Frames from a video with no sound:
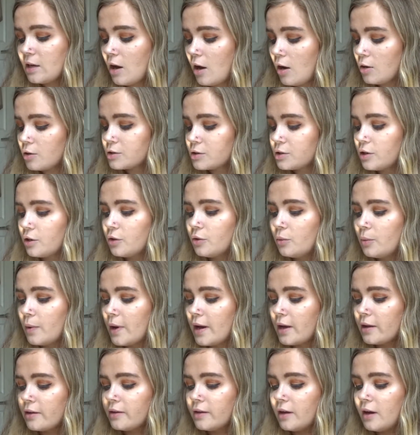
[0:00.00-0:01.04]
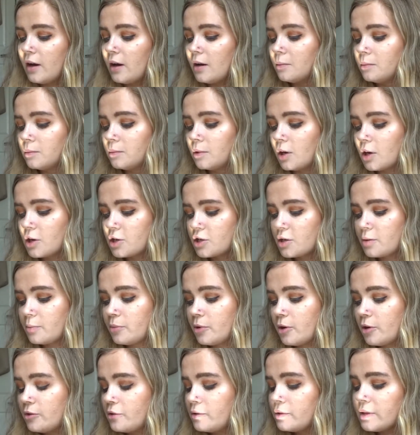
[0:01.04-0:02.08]
Also with larger
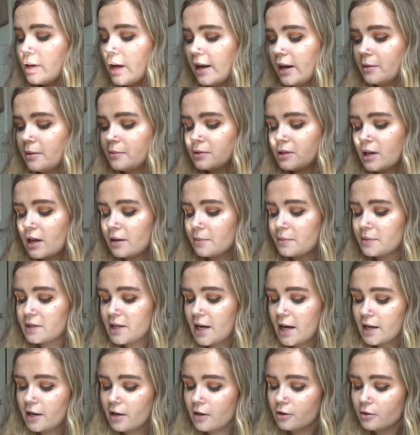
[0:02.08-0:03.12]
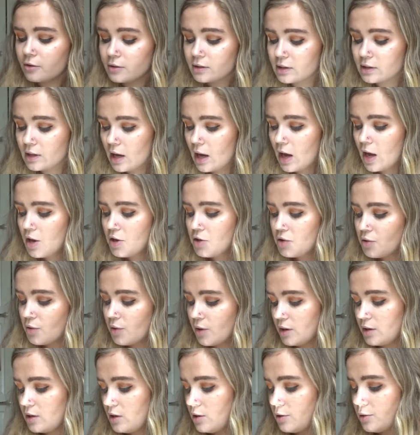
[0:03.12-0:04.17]
produce items like potatoes, you
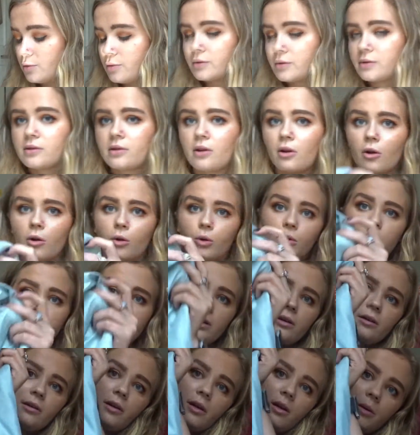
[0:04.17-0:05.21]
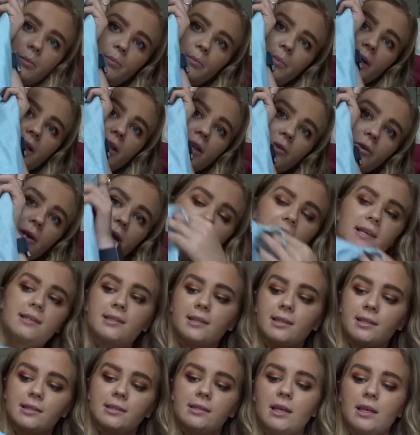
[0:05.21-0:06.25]
can use old
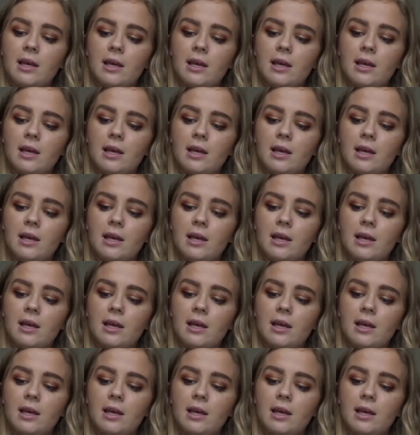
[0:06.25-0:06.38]
pillowcases.